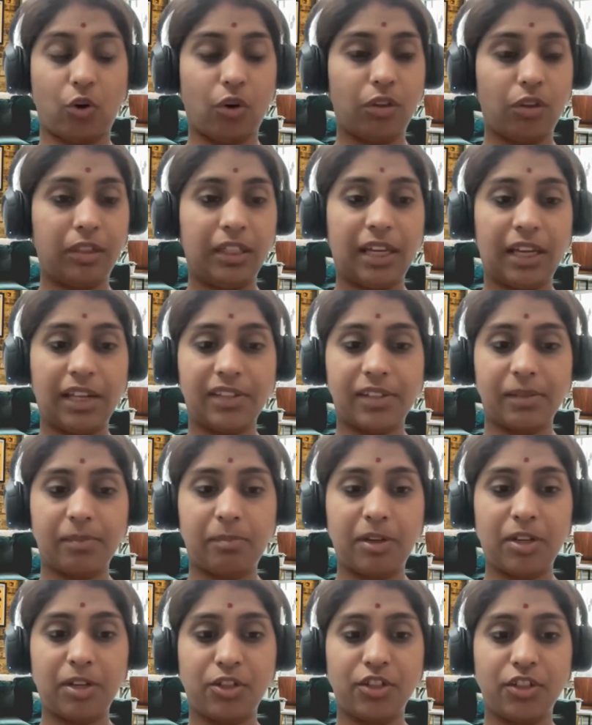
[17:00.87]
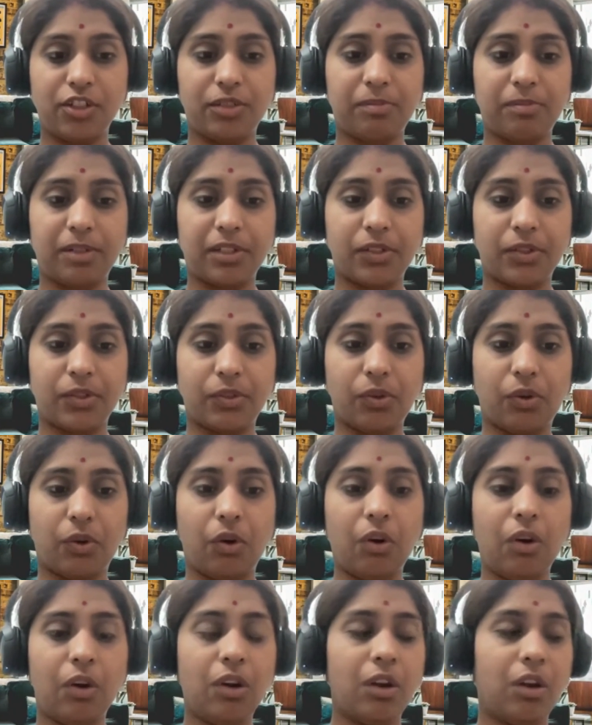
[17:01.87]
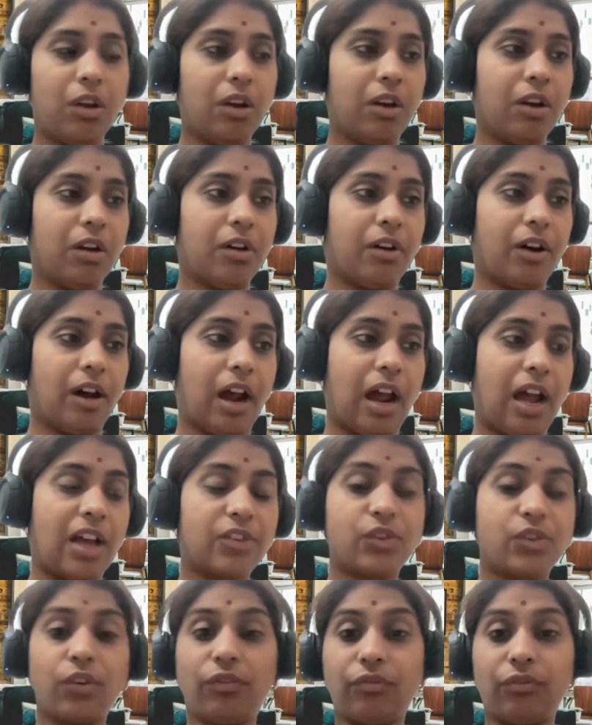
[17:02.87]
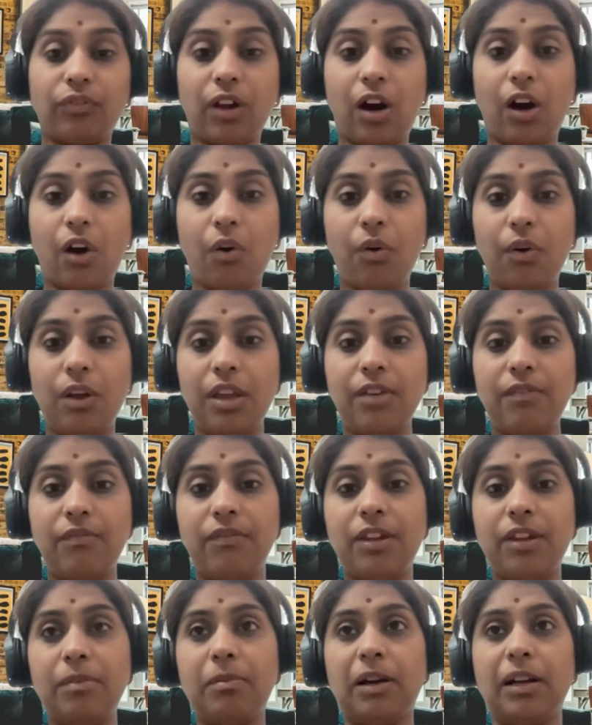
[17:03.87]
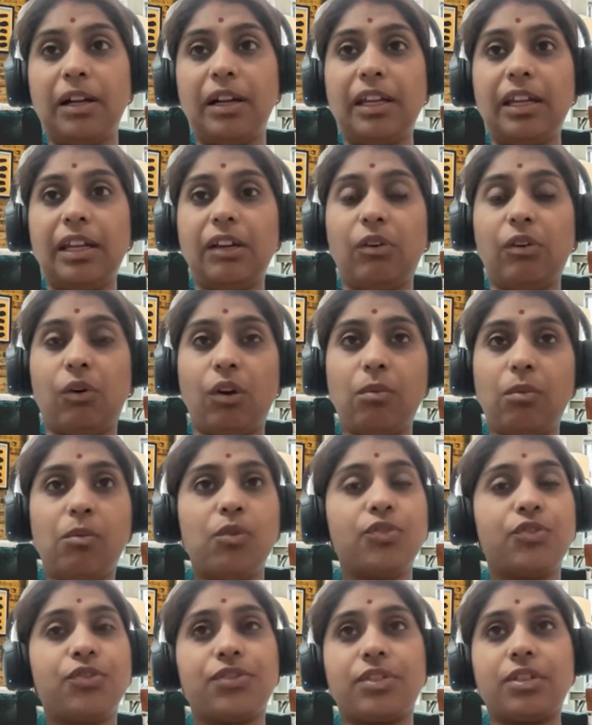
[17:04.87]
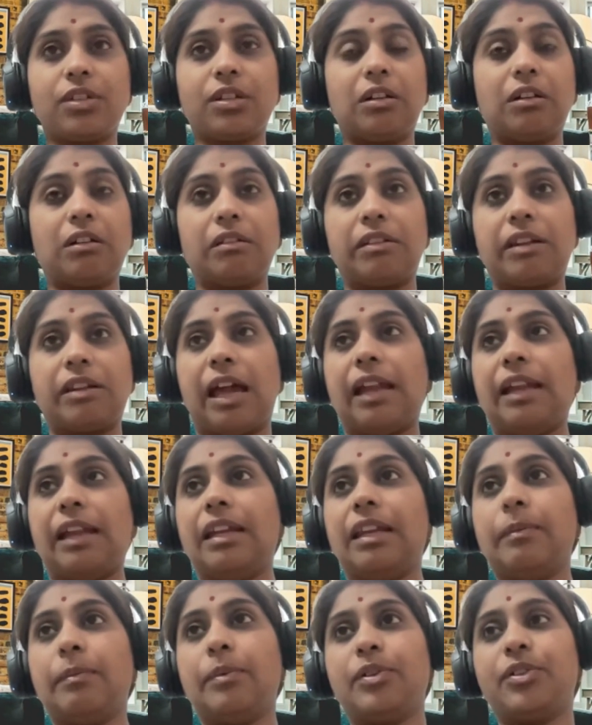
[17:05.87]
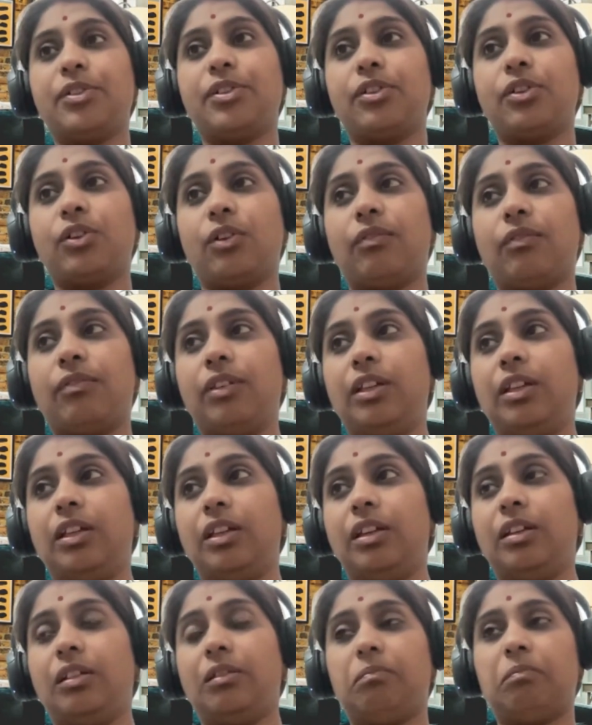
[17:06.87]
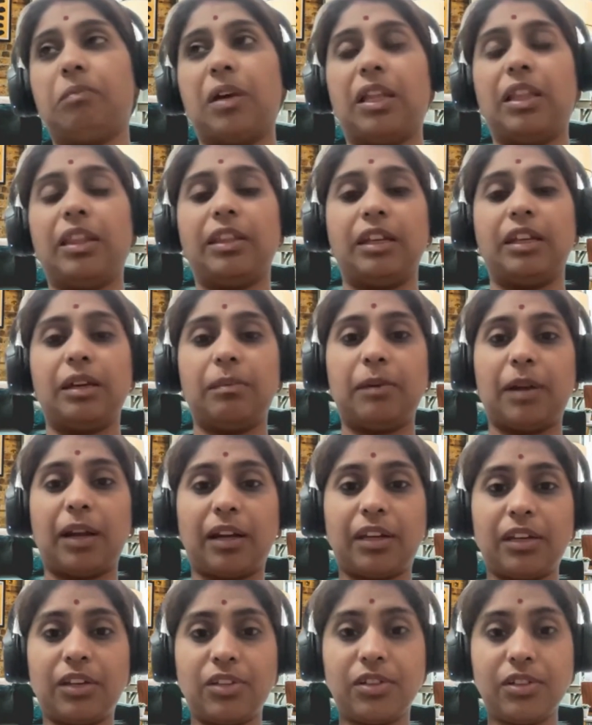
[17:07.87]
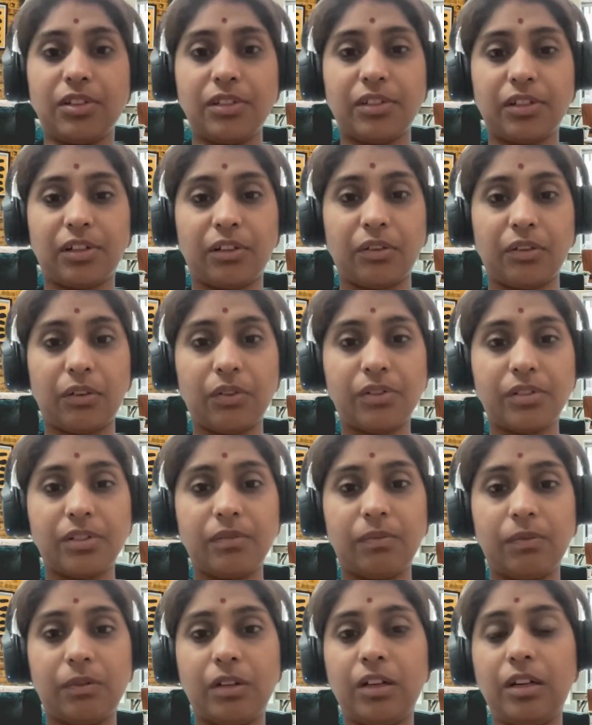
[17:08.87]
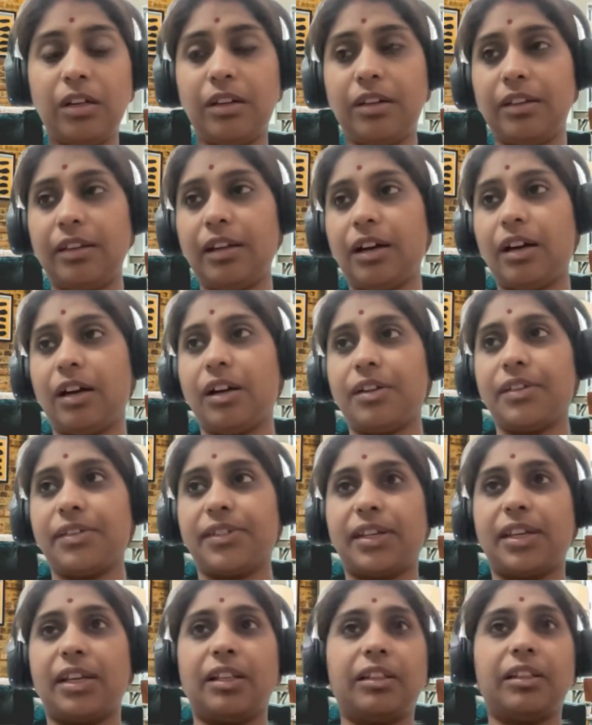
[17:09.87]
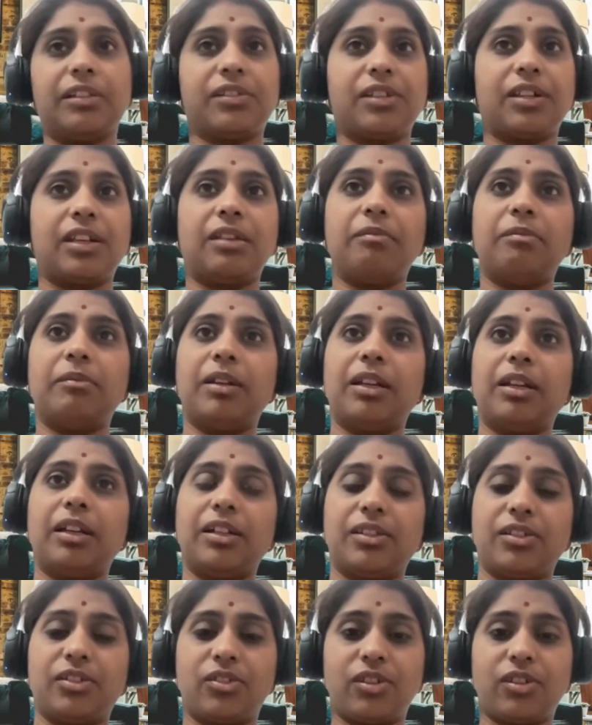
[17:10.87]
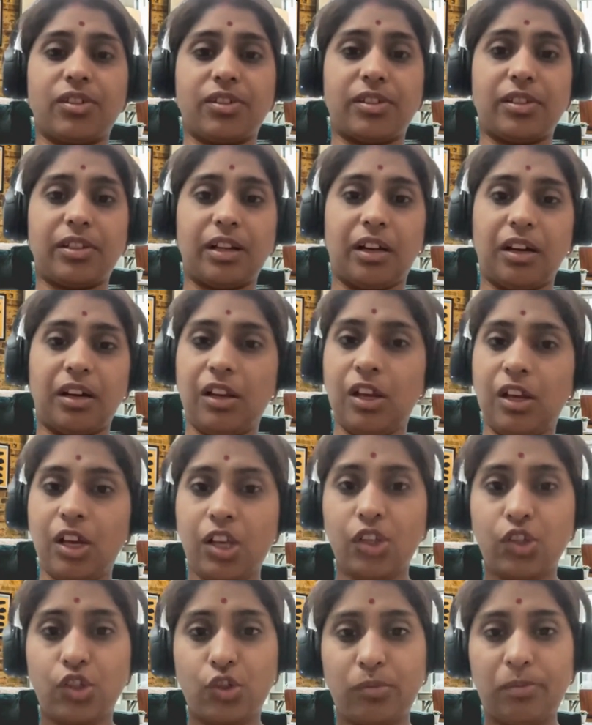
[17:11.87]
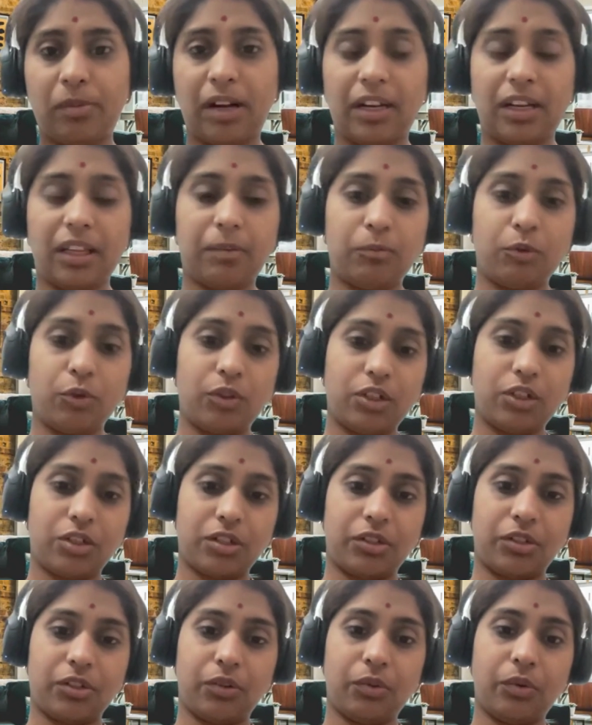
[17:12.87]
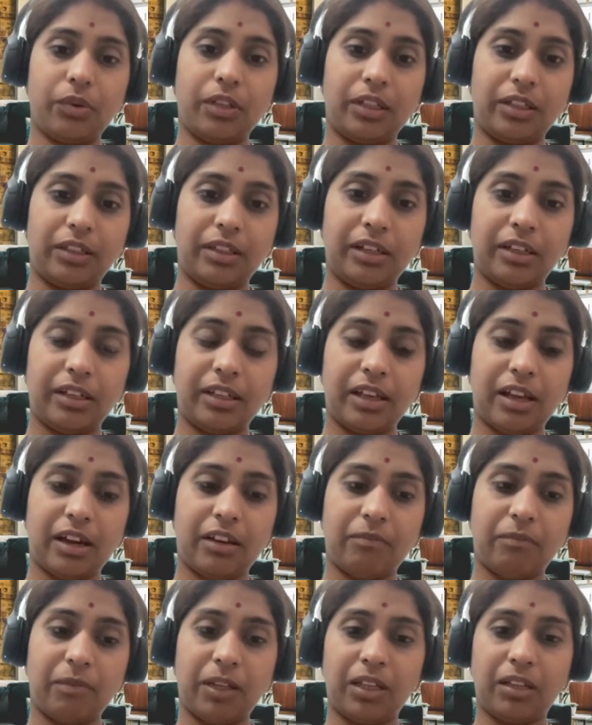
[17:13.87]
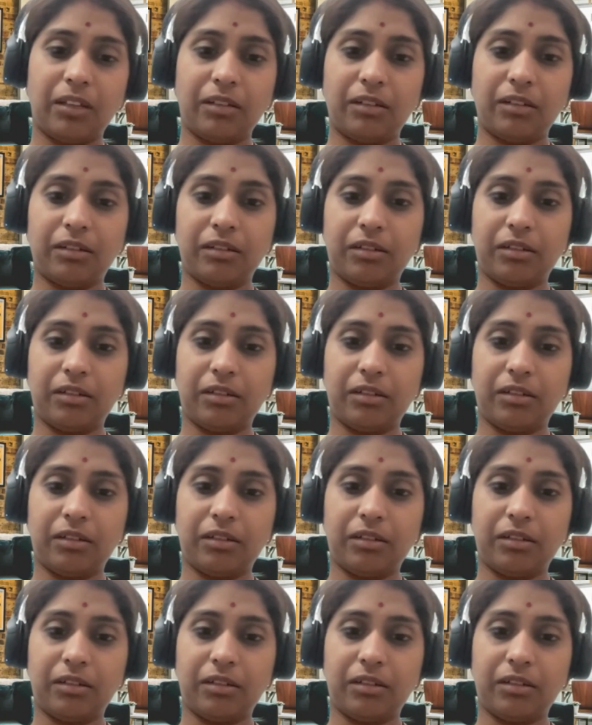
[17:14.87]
all the cancer patients, because as of now, everybody, almost 90% of the healthcare practitioners across the world, they are saying the same thing. It's just the somatic mutation theory that they have been,